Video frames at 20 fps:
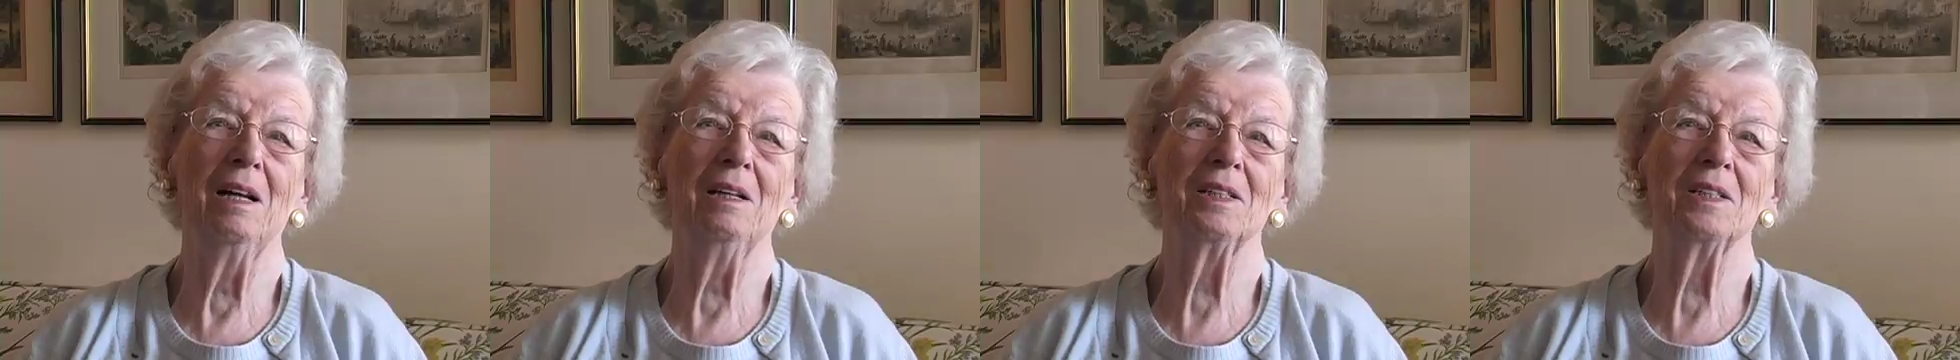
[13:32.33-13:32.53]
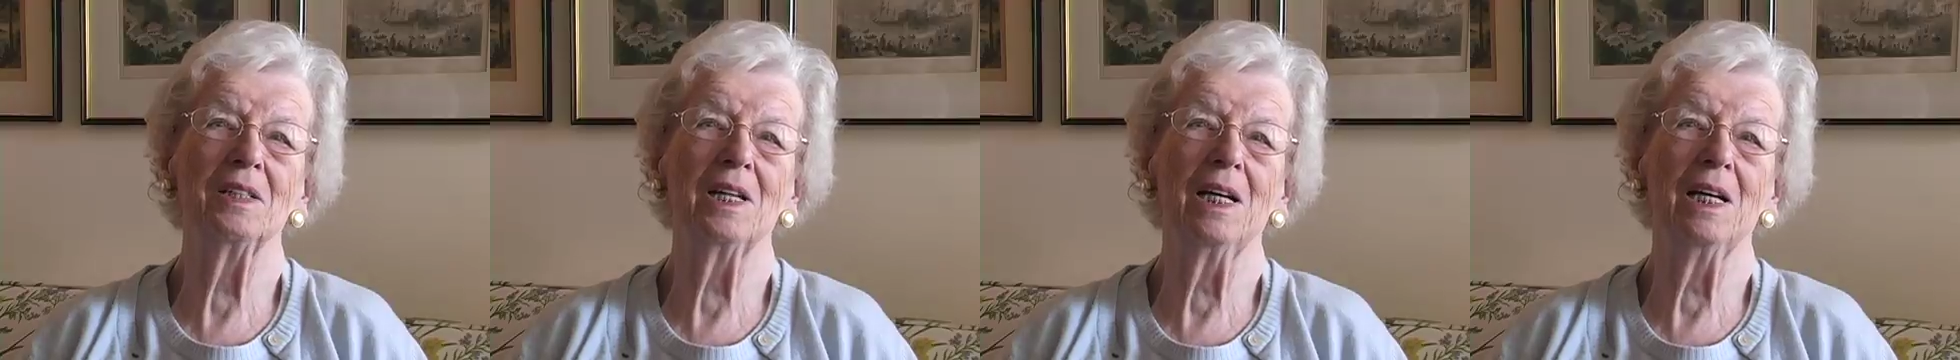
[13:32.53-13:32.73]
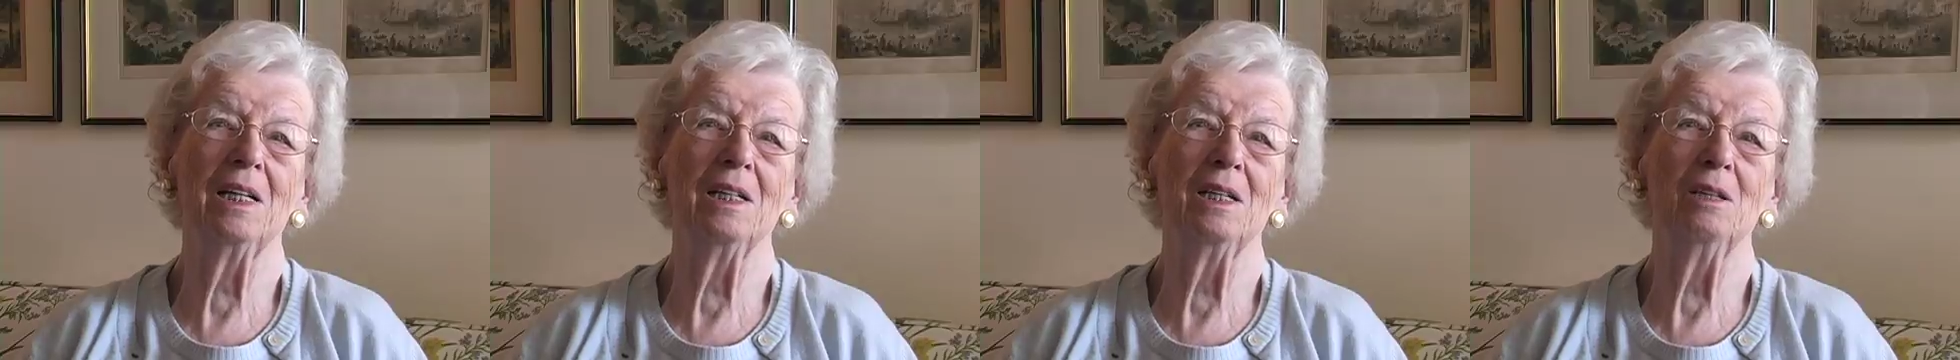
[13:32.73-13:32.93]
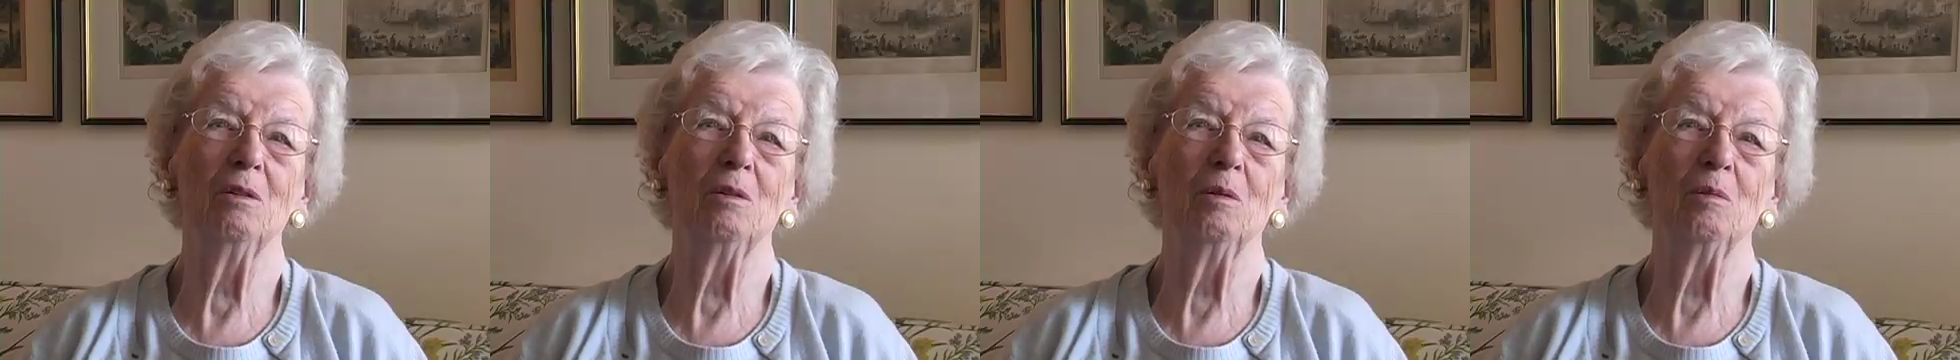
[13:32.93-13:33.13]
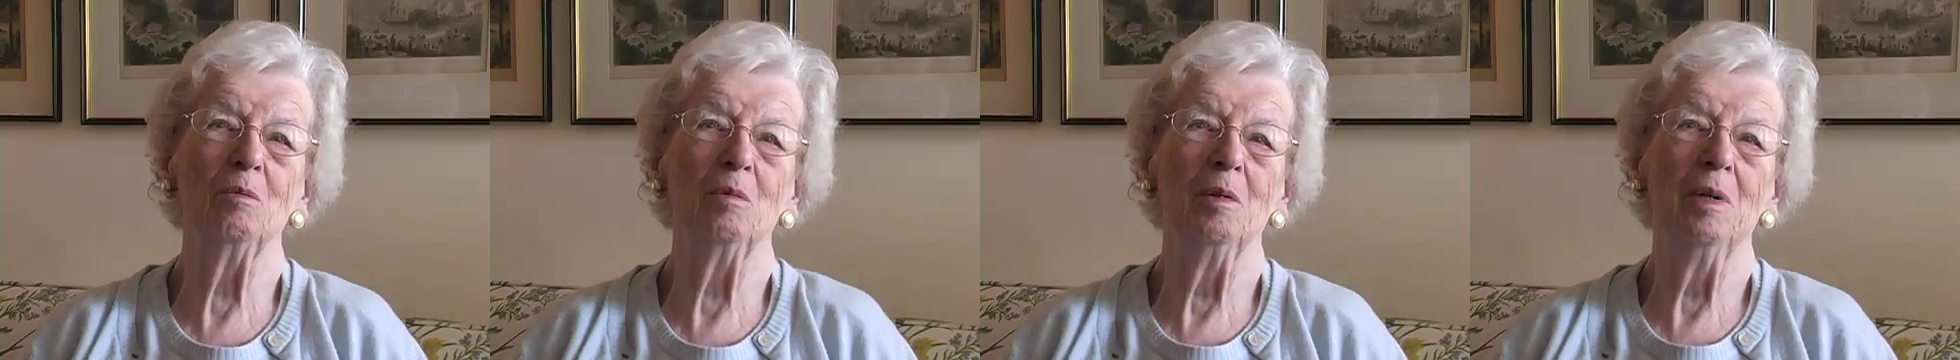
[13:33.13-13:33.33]
said to
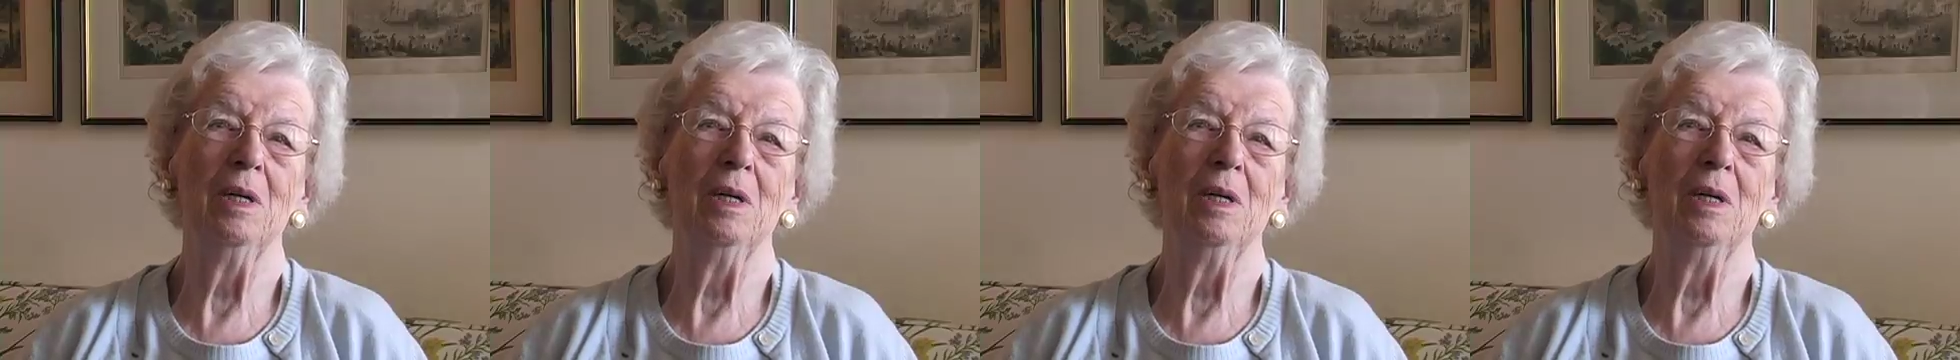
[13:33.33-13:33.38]
him,